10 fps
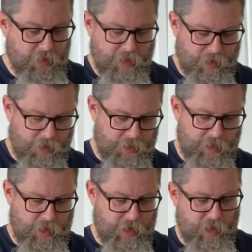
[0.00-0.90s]
And
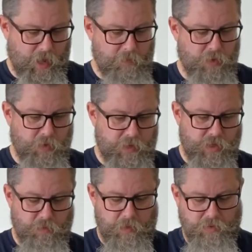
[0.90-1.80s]
then I'm going to
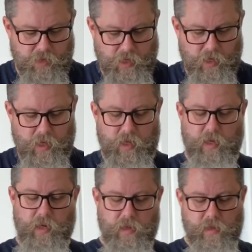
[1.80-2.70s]
be putting
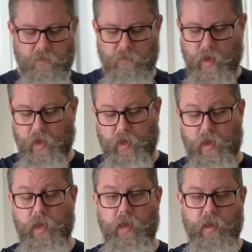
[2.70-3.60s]
in my
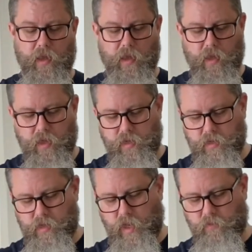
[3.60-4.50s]

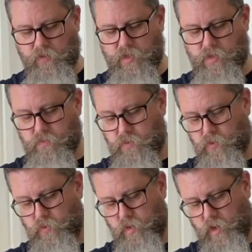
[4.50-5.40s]

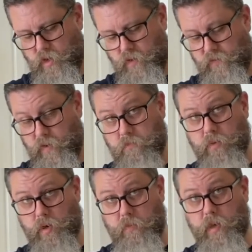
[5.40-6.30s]
tablespoon of
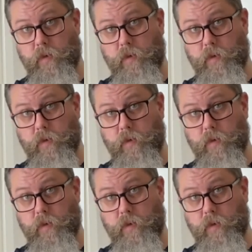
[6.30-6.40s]
bourbon